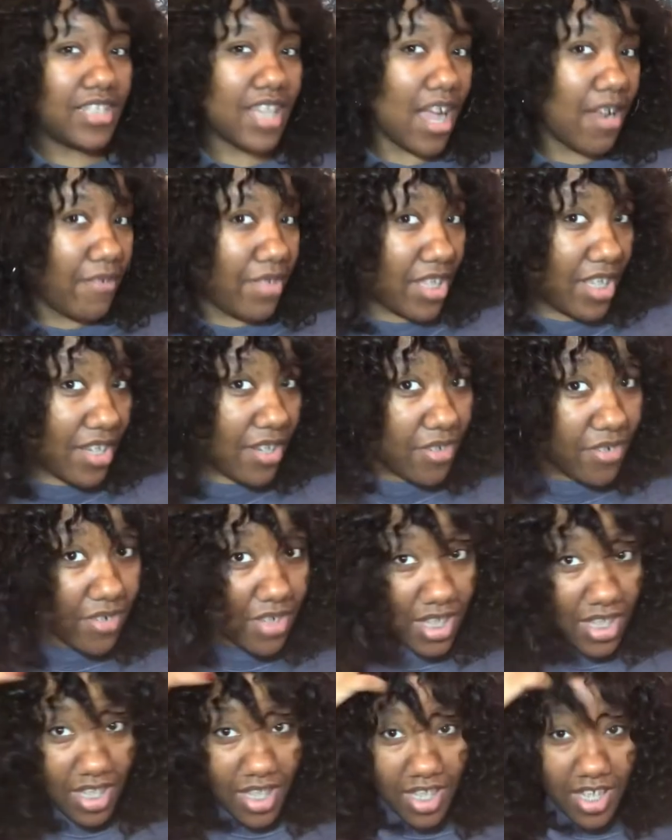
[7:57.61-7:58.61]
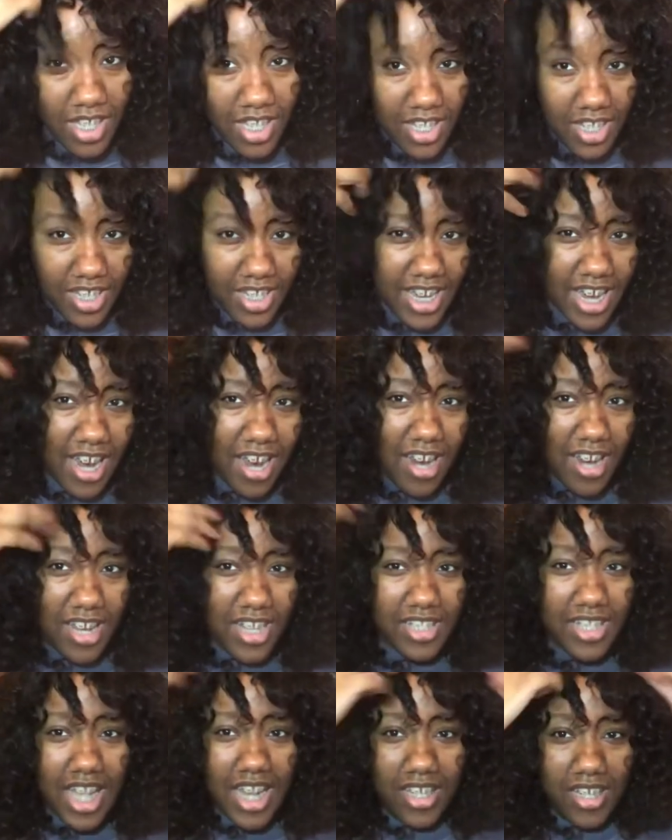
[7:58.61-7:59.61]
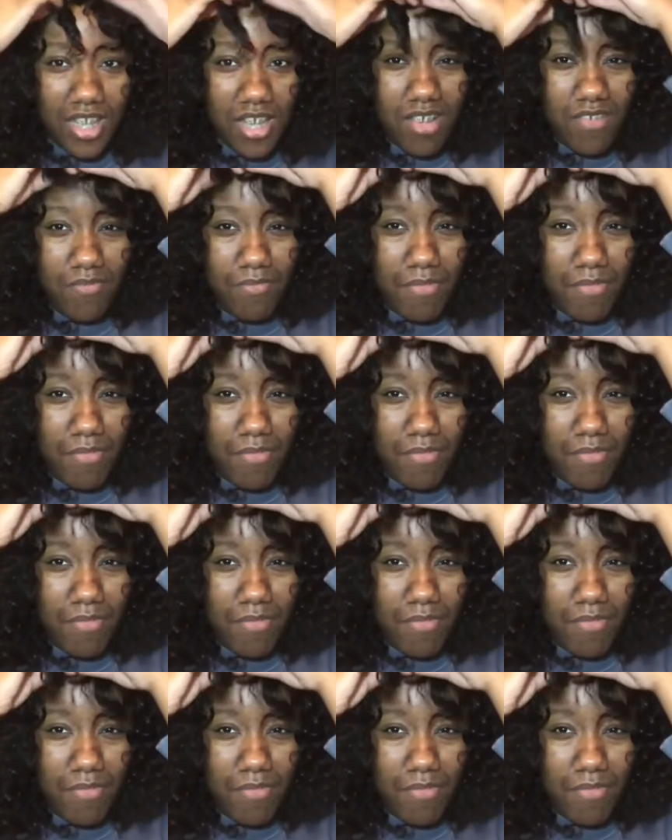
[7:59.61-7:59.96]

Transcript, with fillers: I really don't care because I love